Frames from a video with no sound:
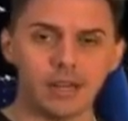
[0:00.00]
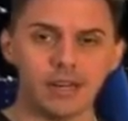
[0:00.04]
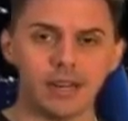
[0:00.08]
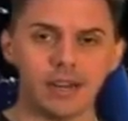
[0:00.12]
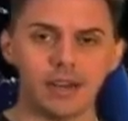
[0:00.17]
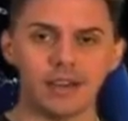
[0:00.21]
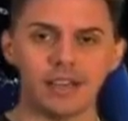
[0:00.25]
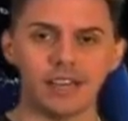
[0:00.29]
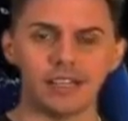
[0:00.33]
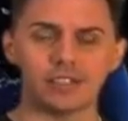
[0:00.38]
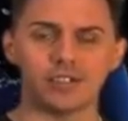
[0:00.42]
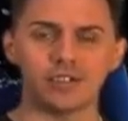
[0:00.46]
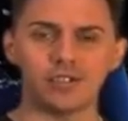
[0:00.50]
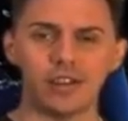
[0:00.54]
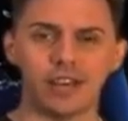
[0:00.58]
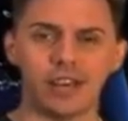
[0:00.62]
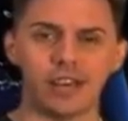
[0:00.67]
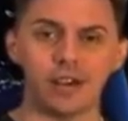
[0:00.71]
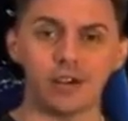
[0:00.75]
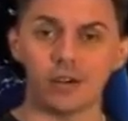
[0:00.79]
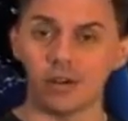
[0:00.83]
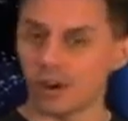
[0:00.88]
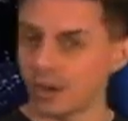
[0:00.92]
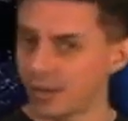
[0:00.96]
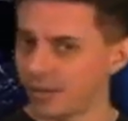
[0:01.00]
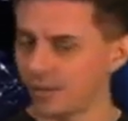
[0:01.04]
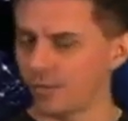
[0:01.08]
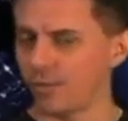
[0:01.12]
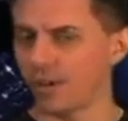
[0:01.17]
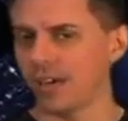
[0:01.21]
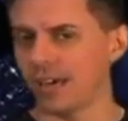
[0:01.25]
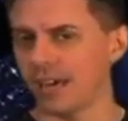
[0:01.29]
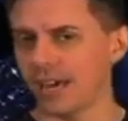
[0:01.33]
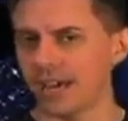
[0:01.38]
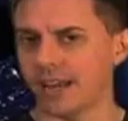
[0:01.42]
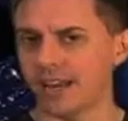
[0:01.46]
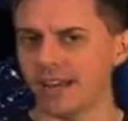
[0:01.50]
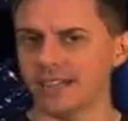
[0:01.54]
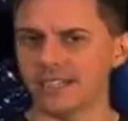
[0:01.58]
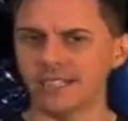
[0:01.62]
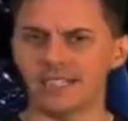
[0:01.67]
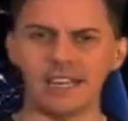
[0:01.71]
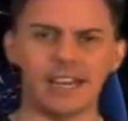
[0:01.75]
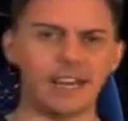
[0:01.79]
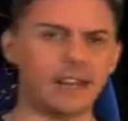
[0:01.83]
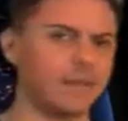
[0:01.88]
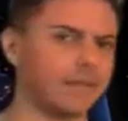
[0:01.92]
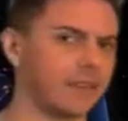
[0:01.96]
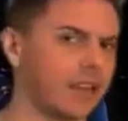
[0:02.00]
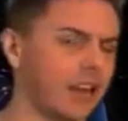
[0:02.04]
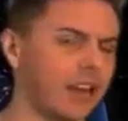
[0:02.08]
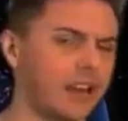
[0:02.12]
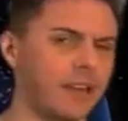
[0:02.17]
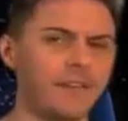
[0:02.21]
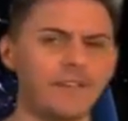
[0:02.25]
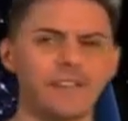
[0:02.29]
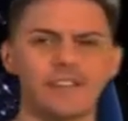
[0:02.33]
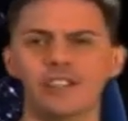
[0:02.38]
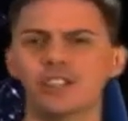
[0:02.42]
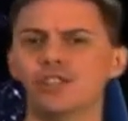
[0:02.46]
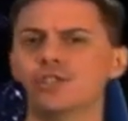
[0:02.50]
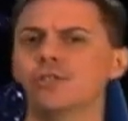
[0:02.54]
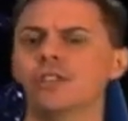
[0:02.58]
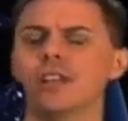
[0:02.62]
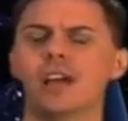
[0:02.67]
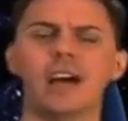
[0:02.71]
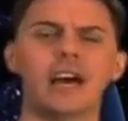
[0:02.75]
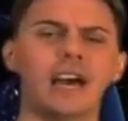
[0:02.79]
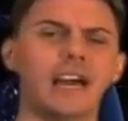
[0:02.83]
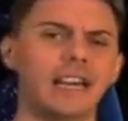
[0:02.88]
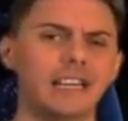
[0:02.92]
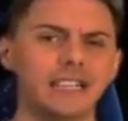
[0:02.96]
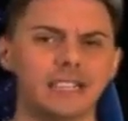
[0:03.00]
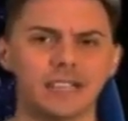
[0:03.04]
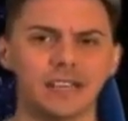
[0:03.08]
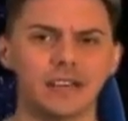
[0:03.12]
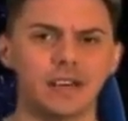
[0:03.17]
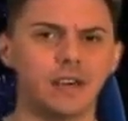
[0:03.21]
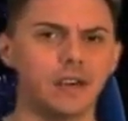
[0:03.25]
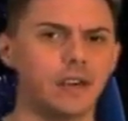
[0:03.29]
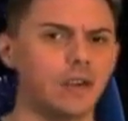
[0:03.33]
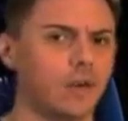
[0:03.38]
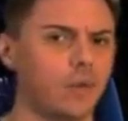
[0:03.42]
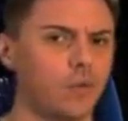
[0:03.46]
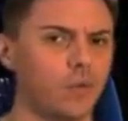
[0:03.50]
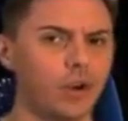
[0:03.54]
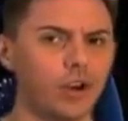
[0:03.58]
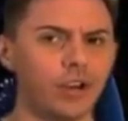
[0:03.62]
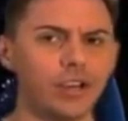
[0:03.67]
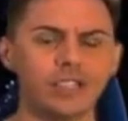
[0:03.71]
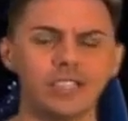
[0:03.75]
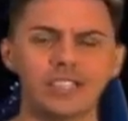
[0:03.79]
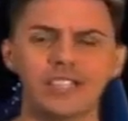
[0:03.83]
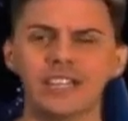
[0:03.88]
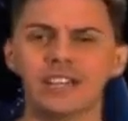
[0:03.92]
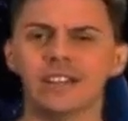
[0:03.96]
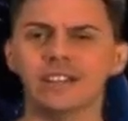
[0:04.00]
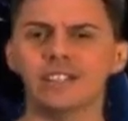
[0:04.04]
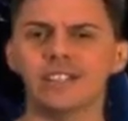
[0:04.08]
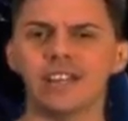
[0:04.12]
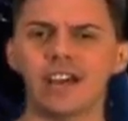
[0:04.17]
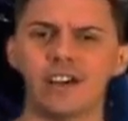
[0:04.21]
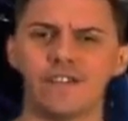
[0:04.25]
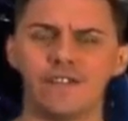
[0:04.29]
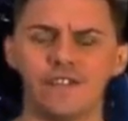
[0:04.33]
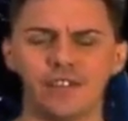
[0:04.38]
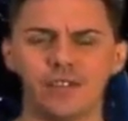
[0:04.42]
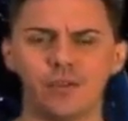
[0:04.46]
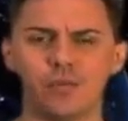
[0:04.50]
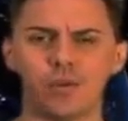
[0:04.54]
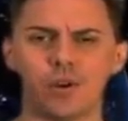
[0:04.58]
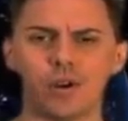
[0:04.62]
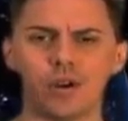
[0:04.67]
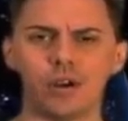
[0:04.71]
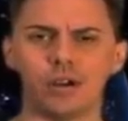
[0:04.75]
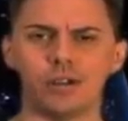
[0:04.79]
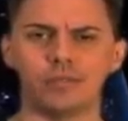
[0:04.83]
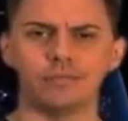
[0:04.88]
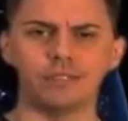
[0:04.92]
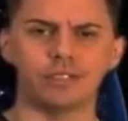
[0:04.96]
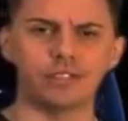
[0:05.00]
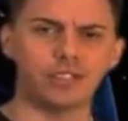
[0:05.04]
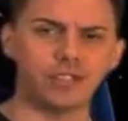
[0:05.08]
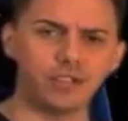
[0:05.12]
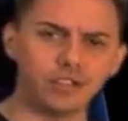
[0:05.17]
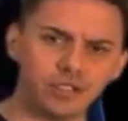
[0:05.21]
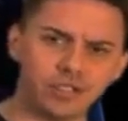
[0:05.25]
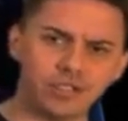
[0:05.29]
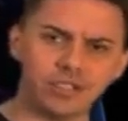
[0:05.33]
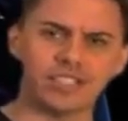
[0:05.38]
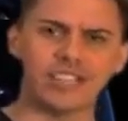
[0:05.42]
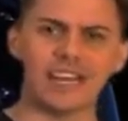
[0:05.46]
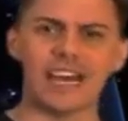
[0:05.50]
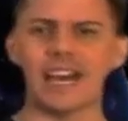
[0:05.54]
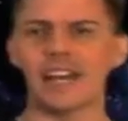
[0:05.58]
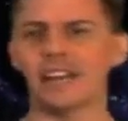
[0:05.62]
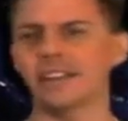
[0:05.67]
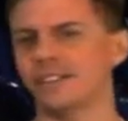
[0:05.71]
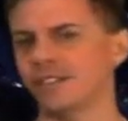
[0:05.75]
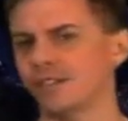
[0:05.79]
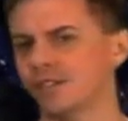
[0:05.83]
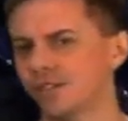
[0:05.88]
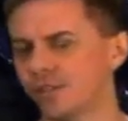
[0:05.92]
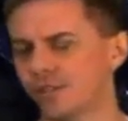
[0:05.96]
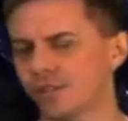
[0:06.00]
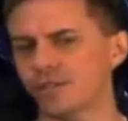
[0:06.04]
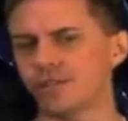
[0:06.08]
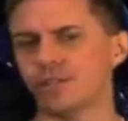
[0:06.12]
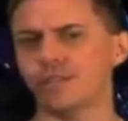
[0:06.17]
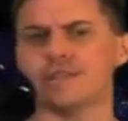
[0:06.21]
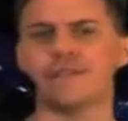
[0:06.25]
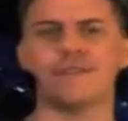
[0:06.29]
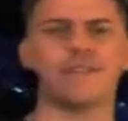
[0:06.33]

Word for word: Now, yesterday or on the weekend, I said kind of visualize where do you see yourself in the world, your social status, your circle